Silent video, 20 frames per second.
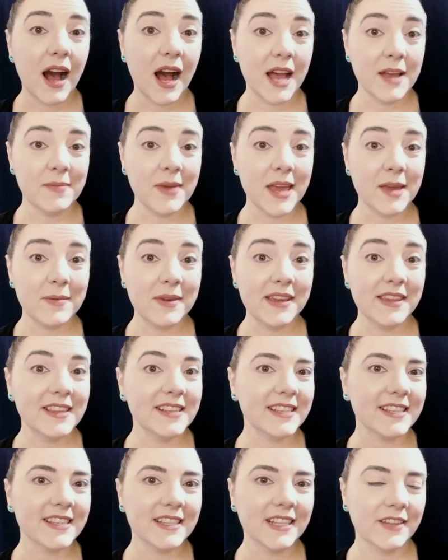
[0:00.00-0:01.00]
I'm Amy,
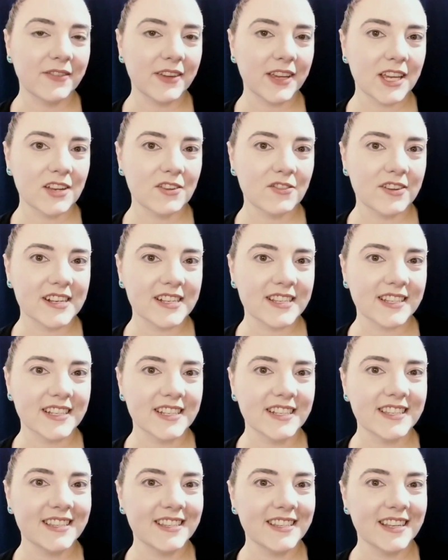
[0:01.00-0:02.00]
this is Living in
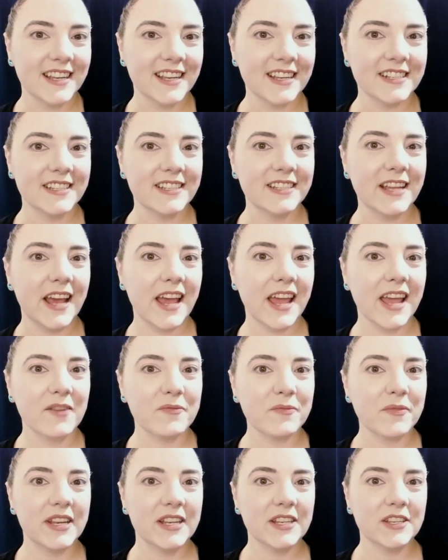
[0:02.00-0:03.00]
Chrysalis, and today
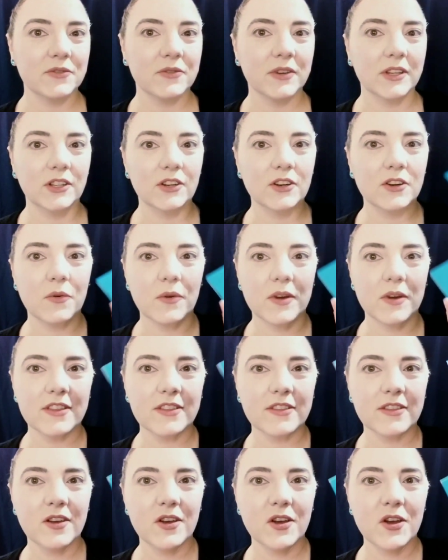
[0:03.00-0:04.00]
I'm going to do a look
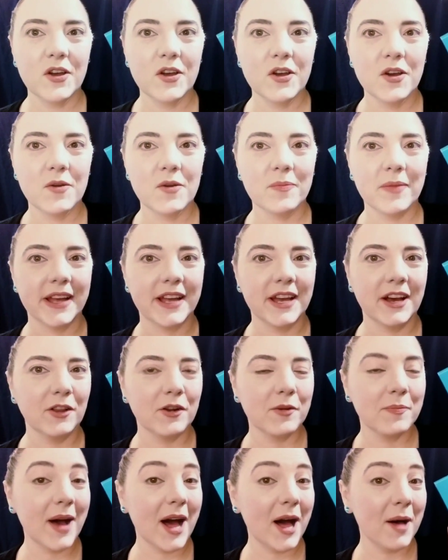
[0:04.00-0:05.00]
with my
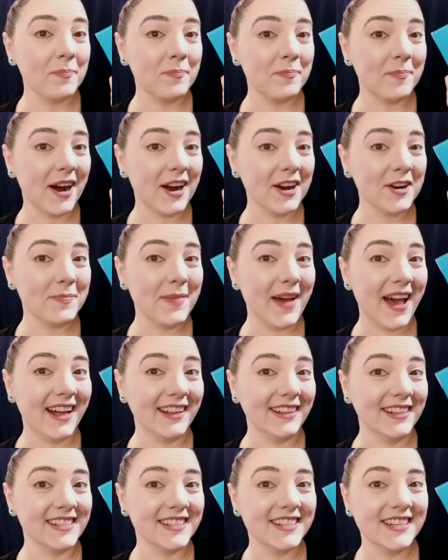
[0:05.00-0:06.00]
ColourPop Mar
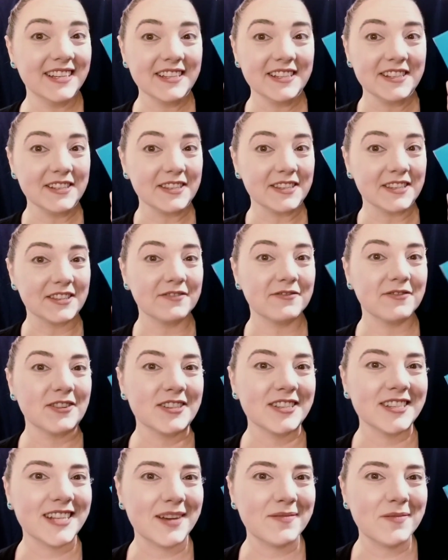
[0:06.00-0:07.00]
palette. This is the
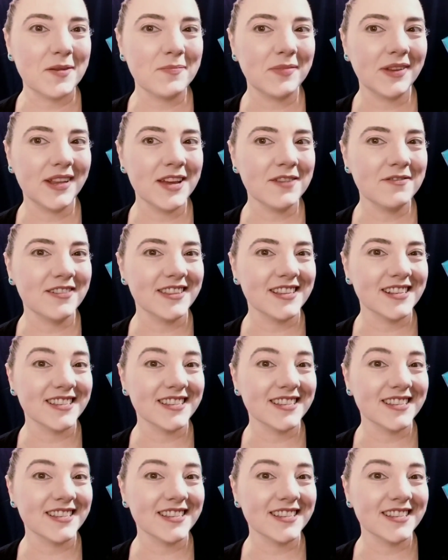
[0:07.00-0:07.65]
first time I'm playing with